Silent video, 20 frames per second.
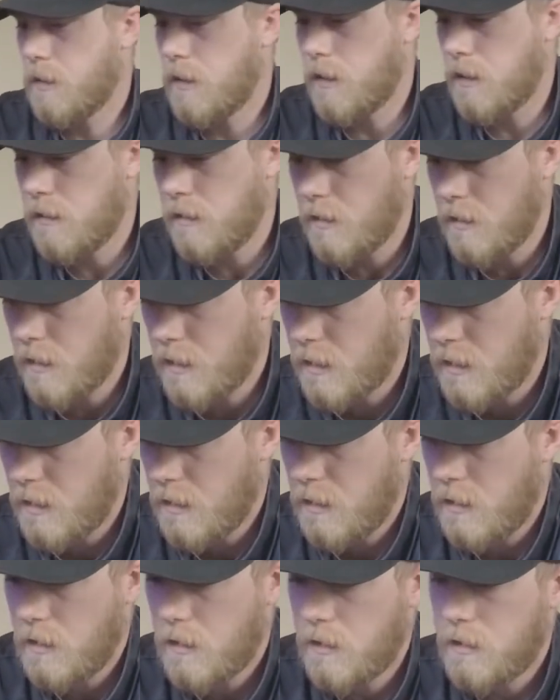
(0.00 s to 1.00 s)
I think.
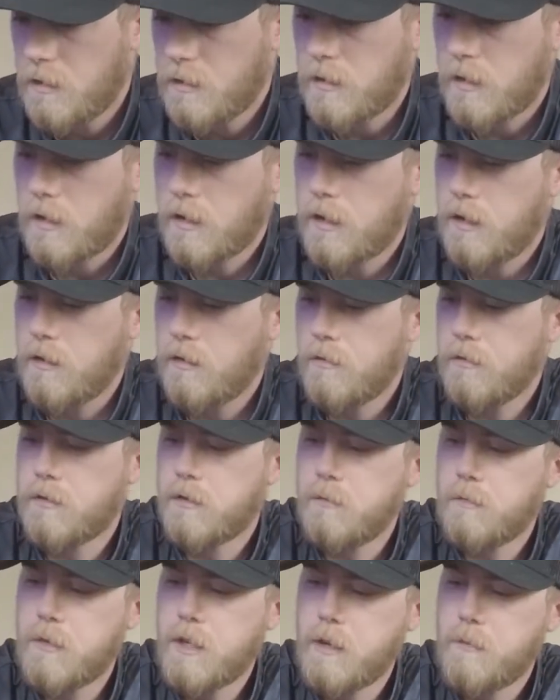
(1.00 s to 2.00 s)
Try to get on
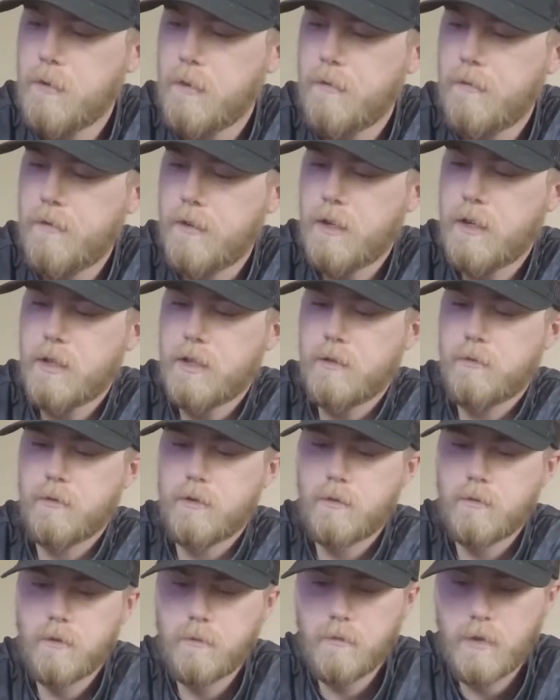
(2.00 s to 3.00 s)
some deeper fish with
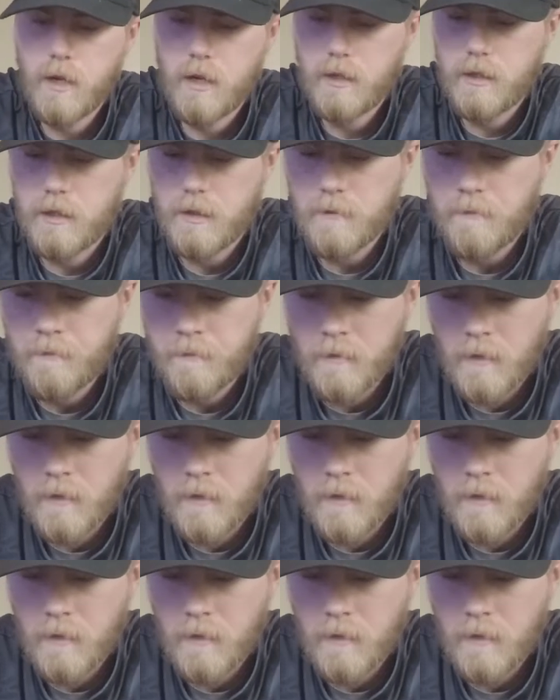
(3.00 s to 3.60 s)
swim baits.